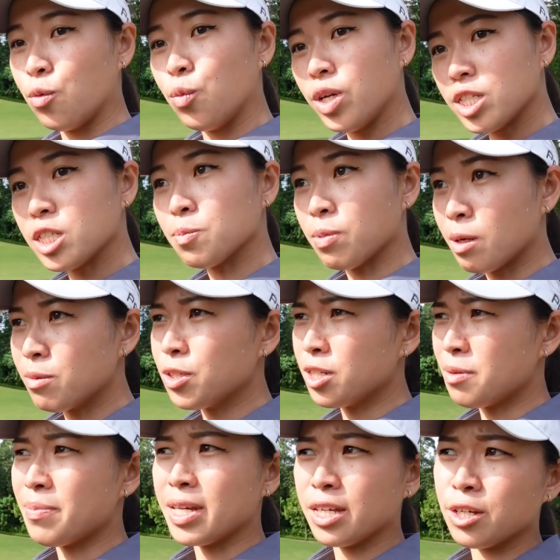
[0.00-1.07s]
which is probably
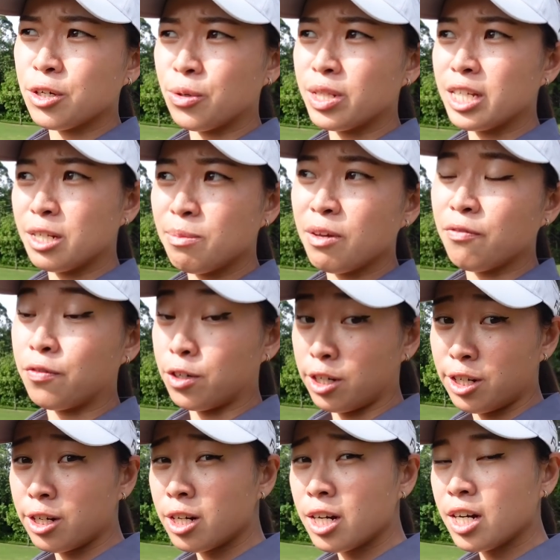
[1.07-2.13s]
going to make it go a little bit
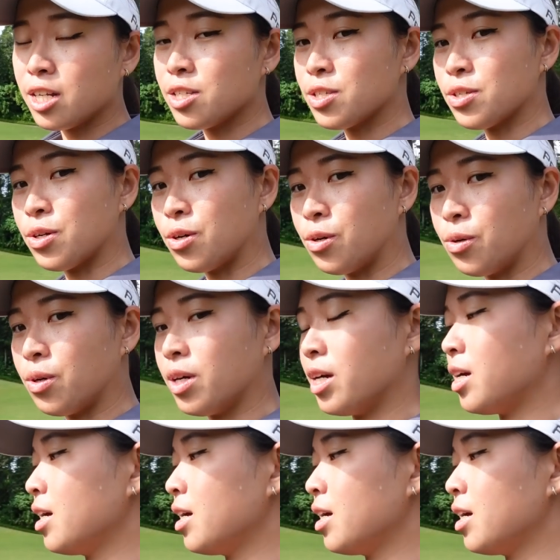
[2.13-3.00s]
further. So